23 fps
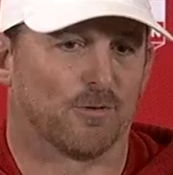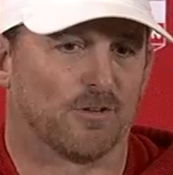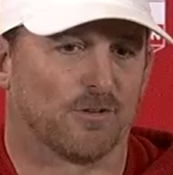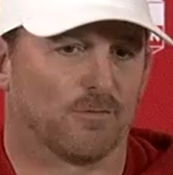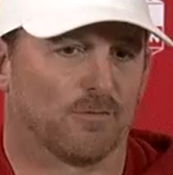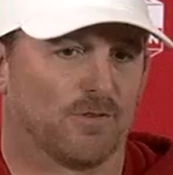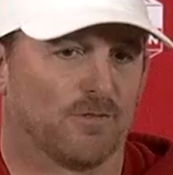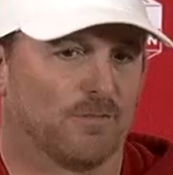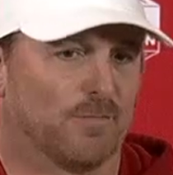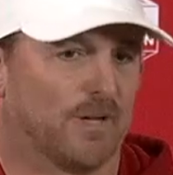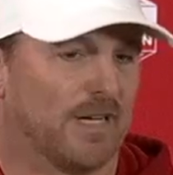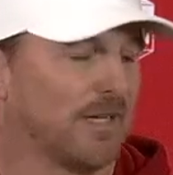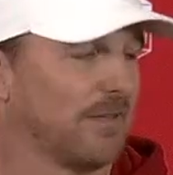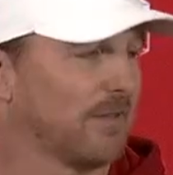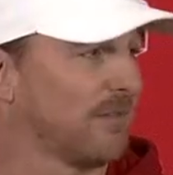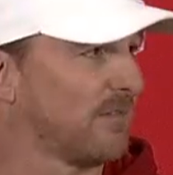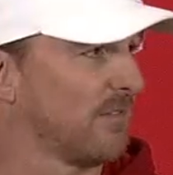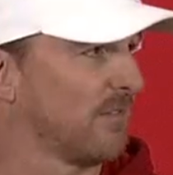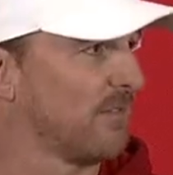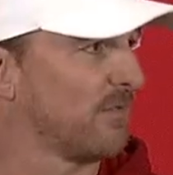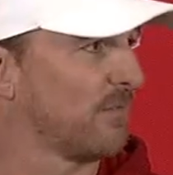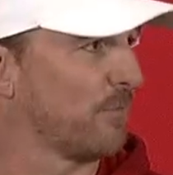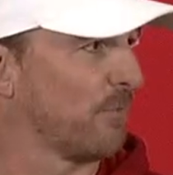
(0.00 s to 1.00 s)
than we've met
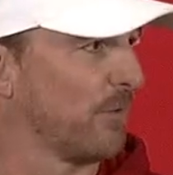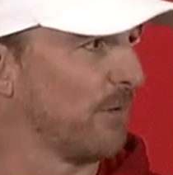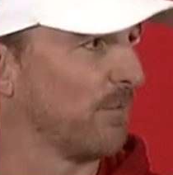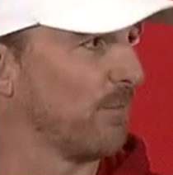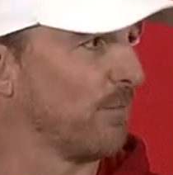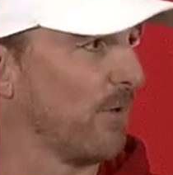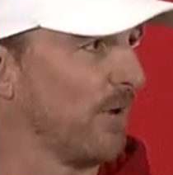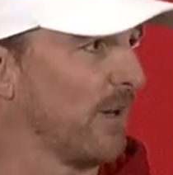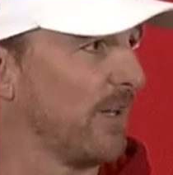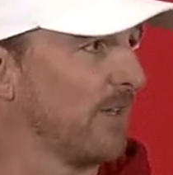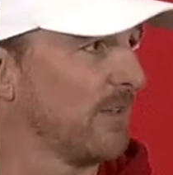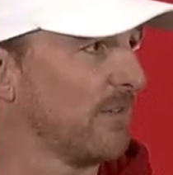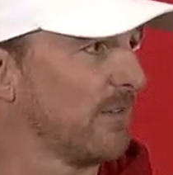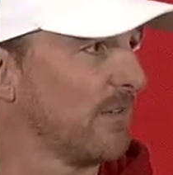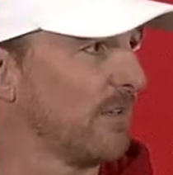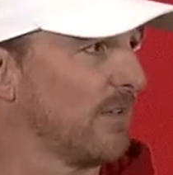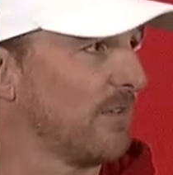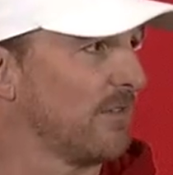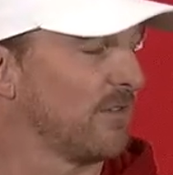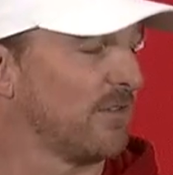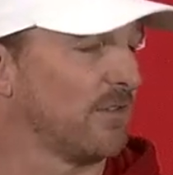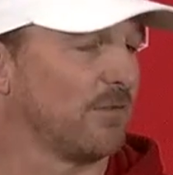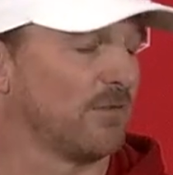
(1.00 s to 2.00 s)
since spring break,
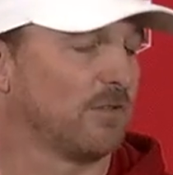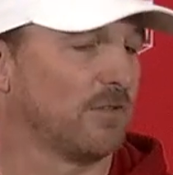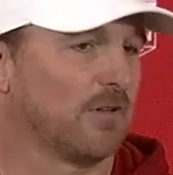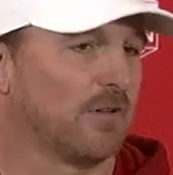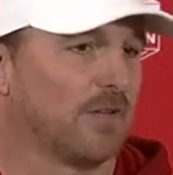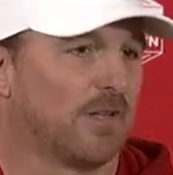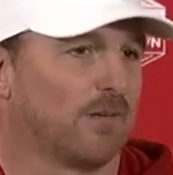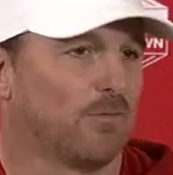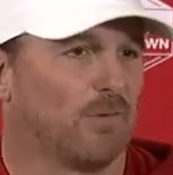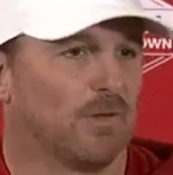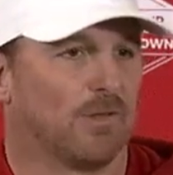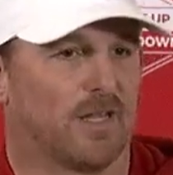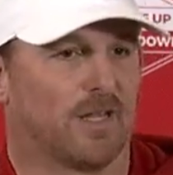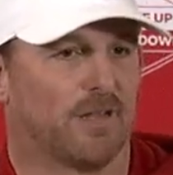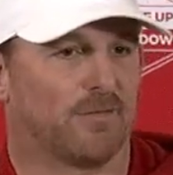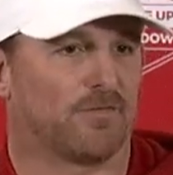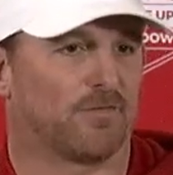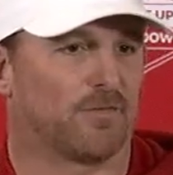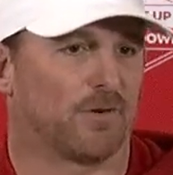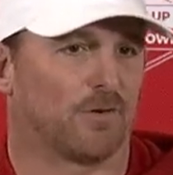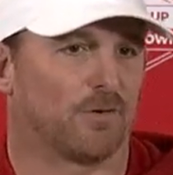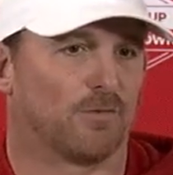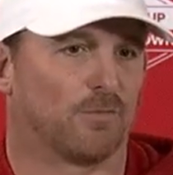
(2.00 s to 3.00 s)
and so you know they
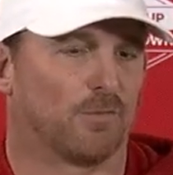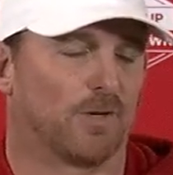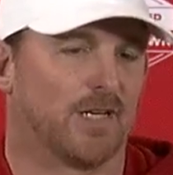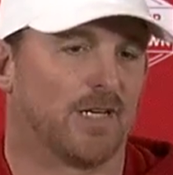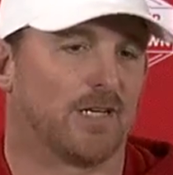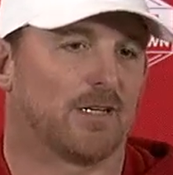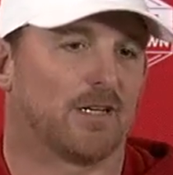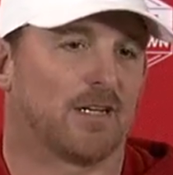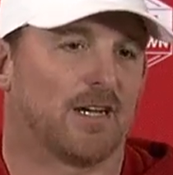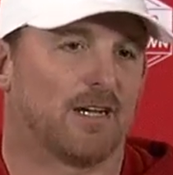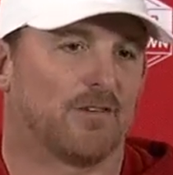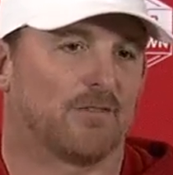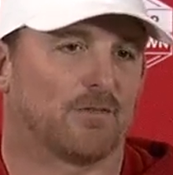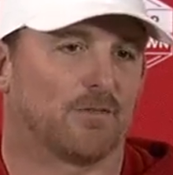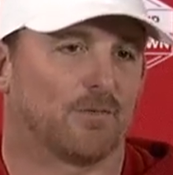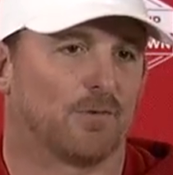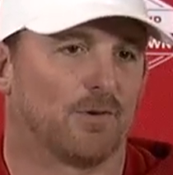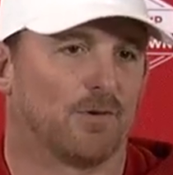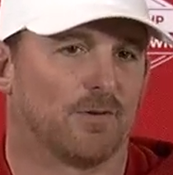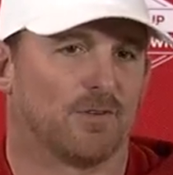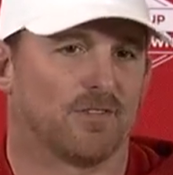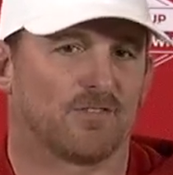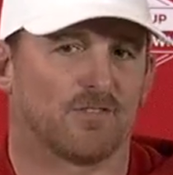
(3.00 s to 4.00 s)
left for a week after
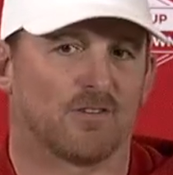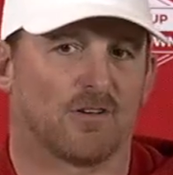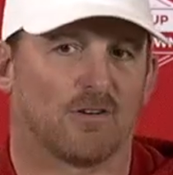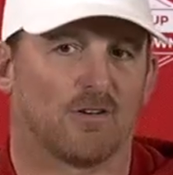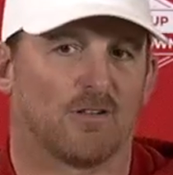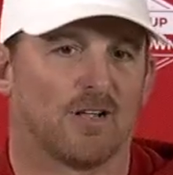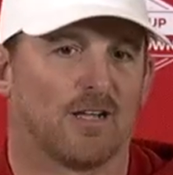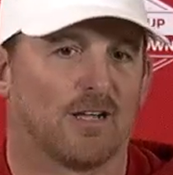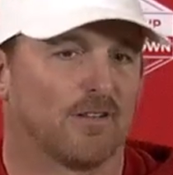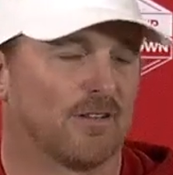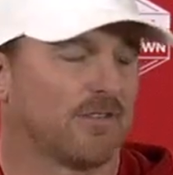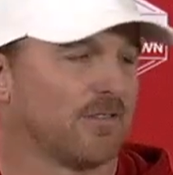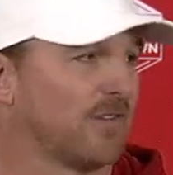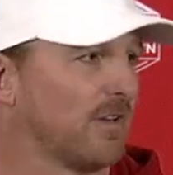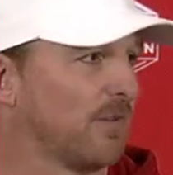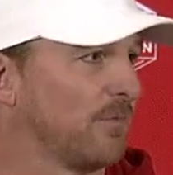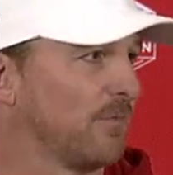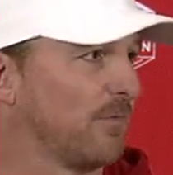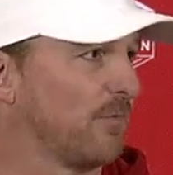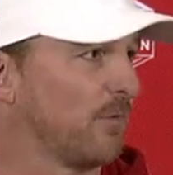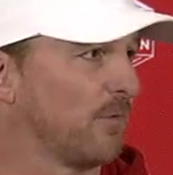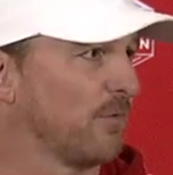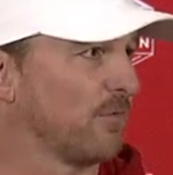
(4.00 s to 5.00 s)
we installed a lot of the stuff
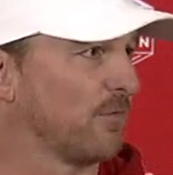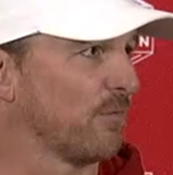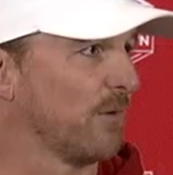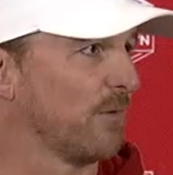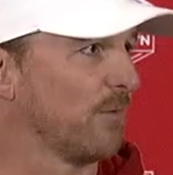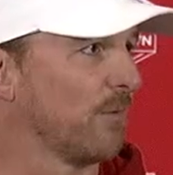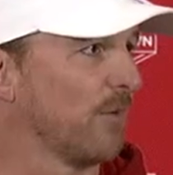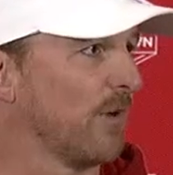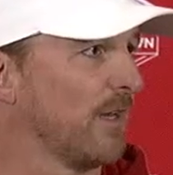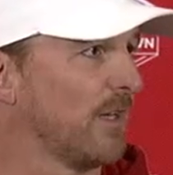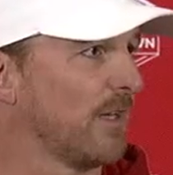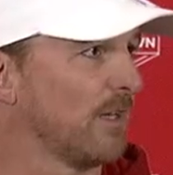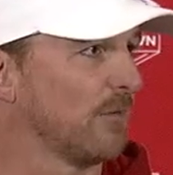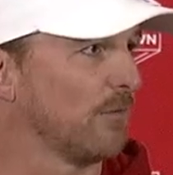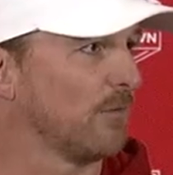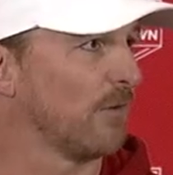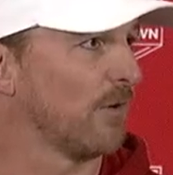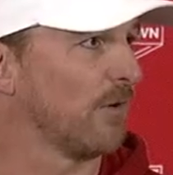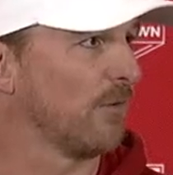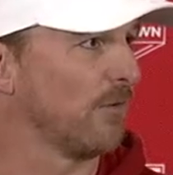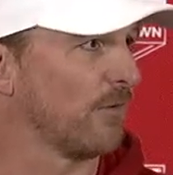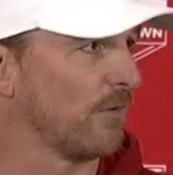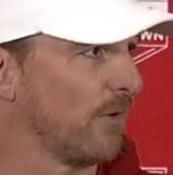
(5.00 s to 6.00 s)
before spring break, and
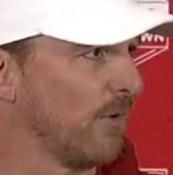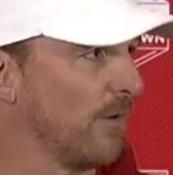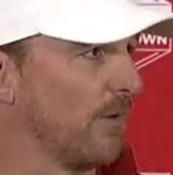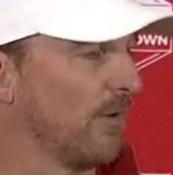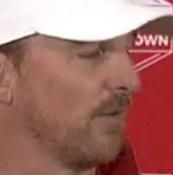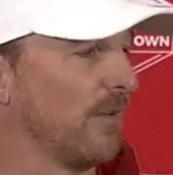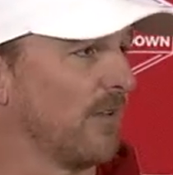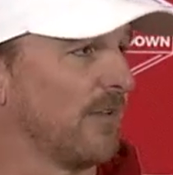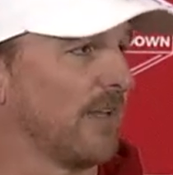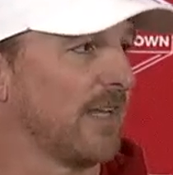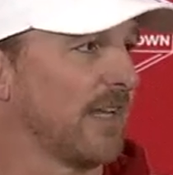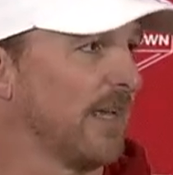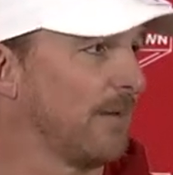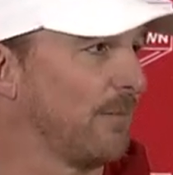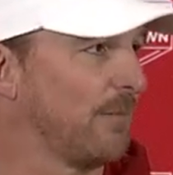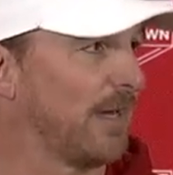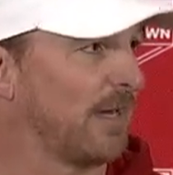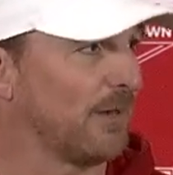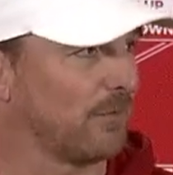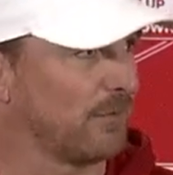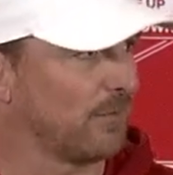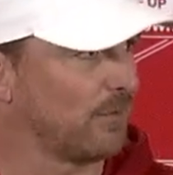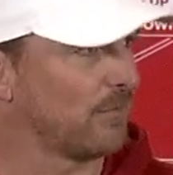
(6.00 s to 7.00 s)
we're on their own. Then they came
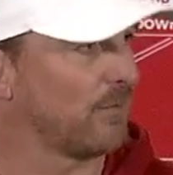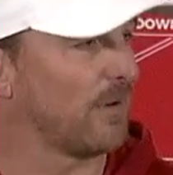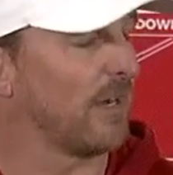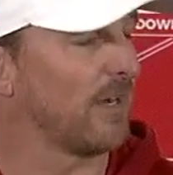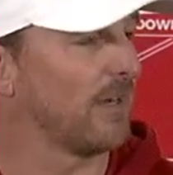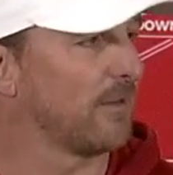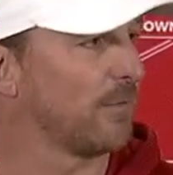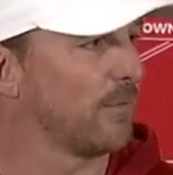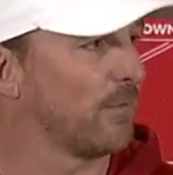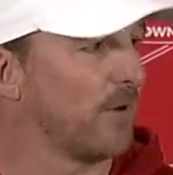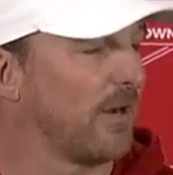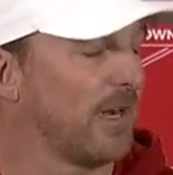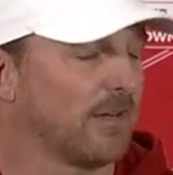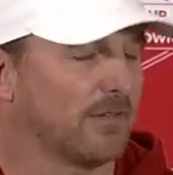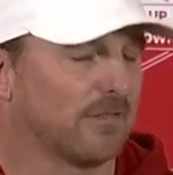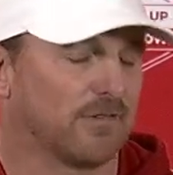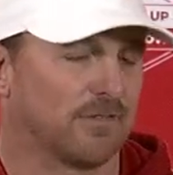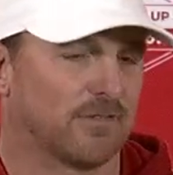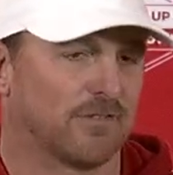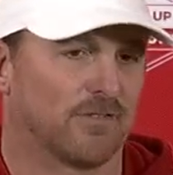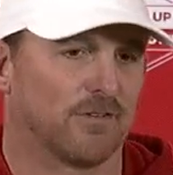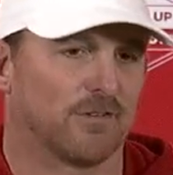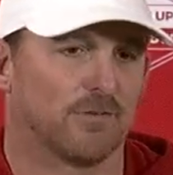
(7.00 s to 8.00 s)
back and we went right into
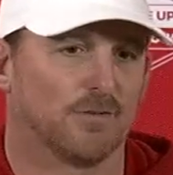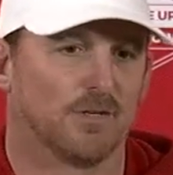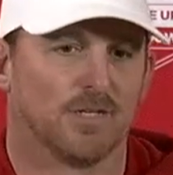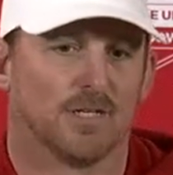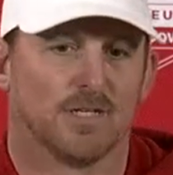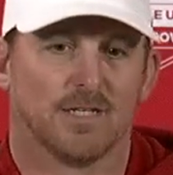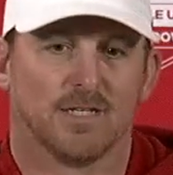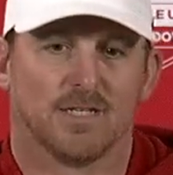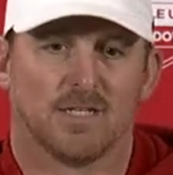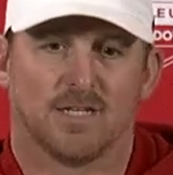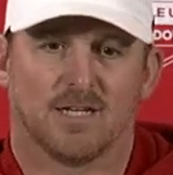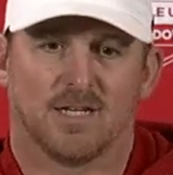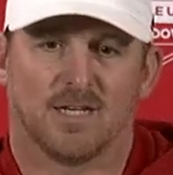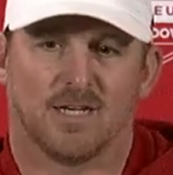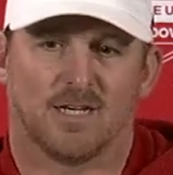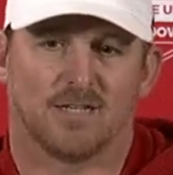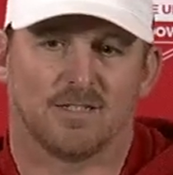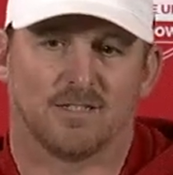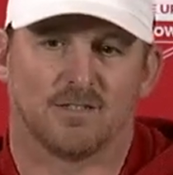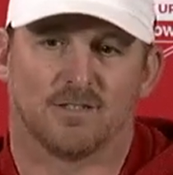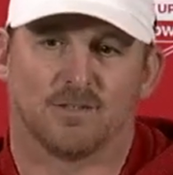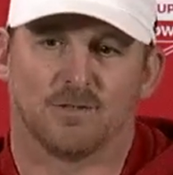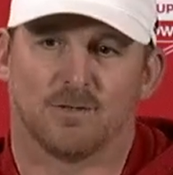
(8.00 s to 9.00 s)
practicing. So,
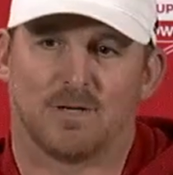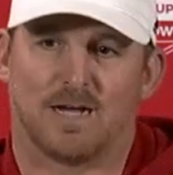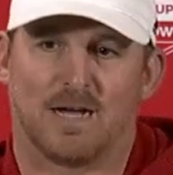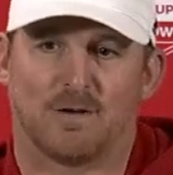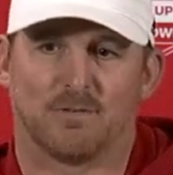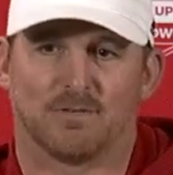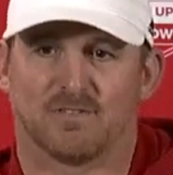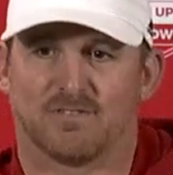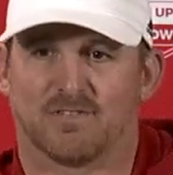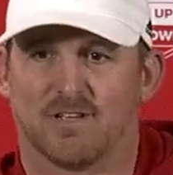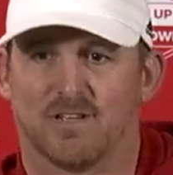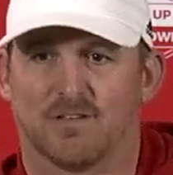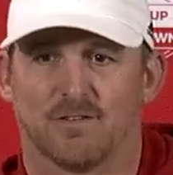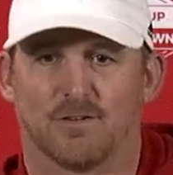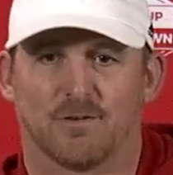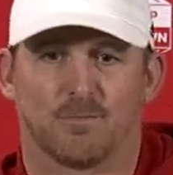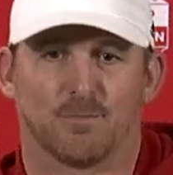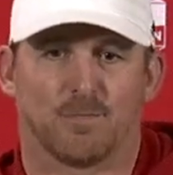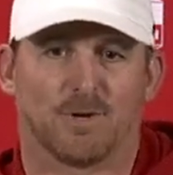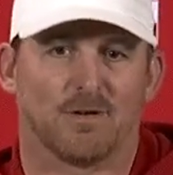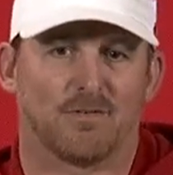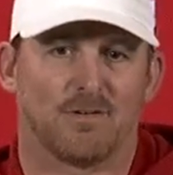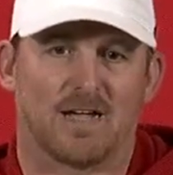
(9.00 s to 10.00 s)
uh, you know, I would say they're
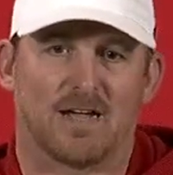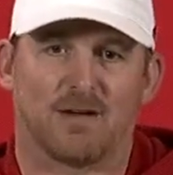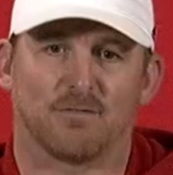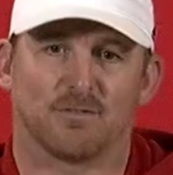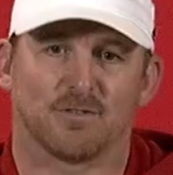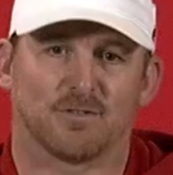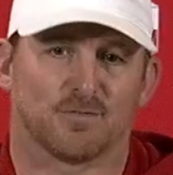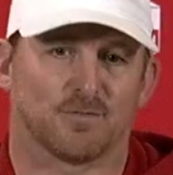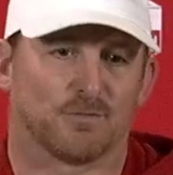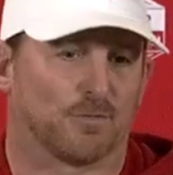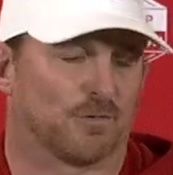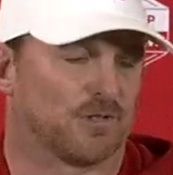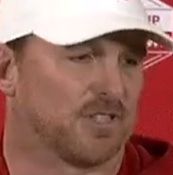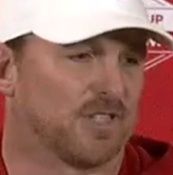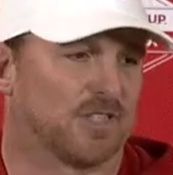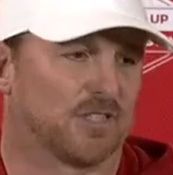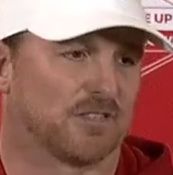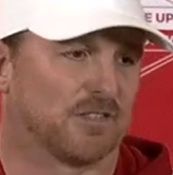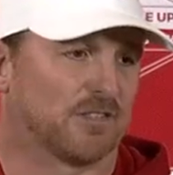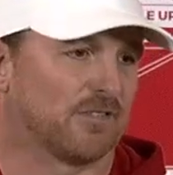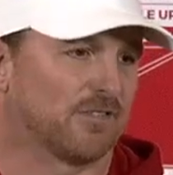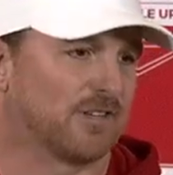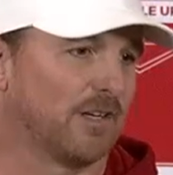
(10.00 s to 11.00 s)
above average from
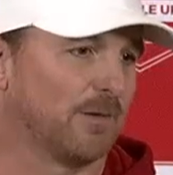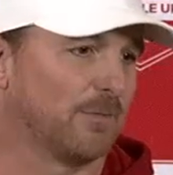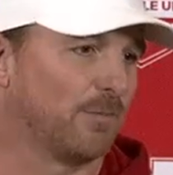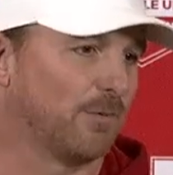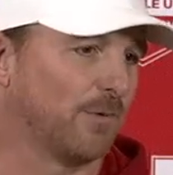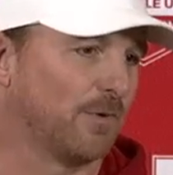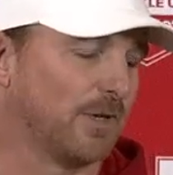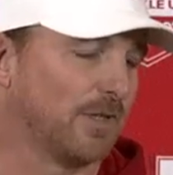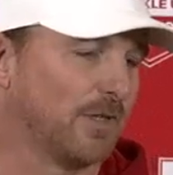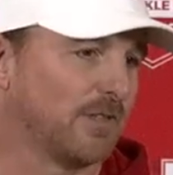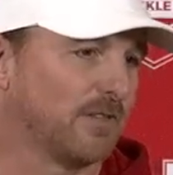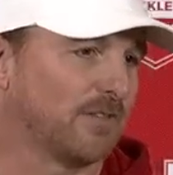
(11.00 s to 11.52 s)
retention standpoint.